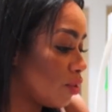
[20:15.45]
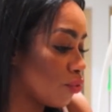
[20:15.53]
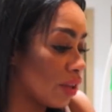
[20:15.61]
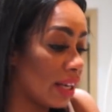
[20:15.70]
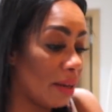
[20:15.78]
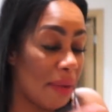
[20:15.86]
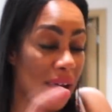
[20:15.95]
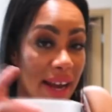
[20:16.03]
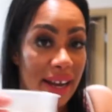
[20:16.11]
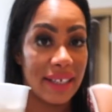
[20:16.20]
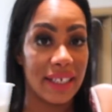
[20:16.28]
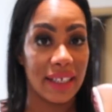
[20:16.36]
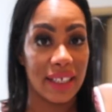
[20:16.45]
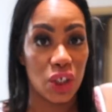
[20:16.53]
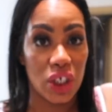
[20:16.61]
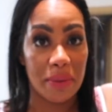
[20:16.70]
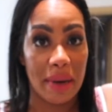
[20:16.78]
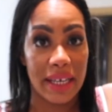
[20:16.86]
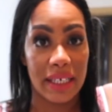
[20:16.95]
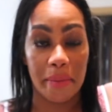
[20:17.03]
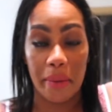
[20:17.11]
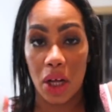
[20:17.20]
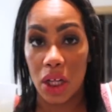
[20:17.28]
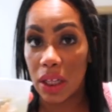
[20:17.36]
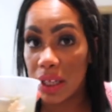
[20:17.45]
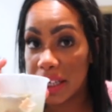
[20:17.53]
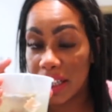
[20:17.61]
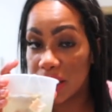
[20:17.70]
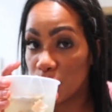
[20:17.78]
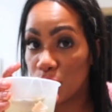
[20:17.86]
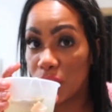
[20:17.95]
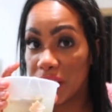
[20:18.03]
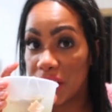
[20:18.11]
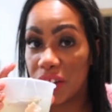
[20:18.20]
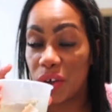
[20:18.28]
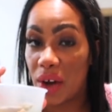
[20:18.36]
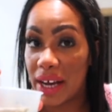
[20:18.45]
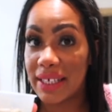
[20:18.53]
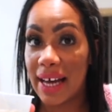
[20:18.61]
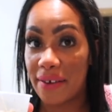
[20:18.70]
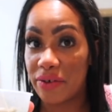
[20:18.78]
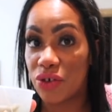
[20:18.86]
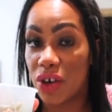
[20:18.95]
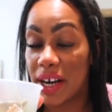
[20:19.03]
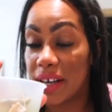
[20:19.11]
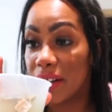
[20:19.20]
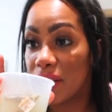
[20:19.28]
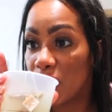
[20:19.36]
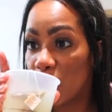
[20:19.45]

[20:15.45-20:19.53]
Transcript: drinking my delicious Medicine Ball. It is really good. You guys have to try it.